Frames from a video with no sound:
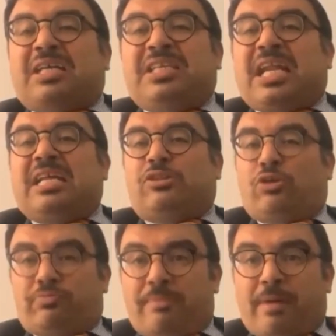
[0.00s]
some
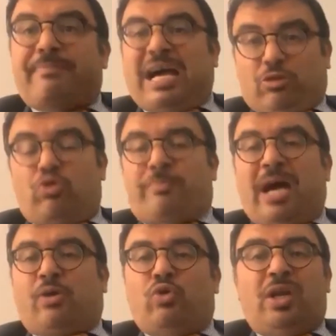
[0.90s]
of them had
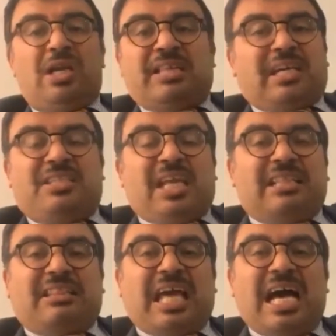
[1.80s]

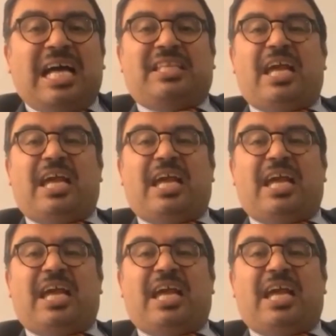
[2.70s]
wrong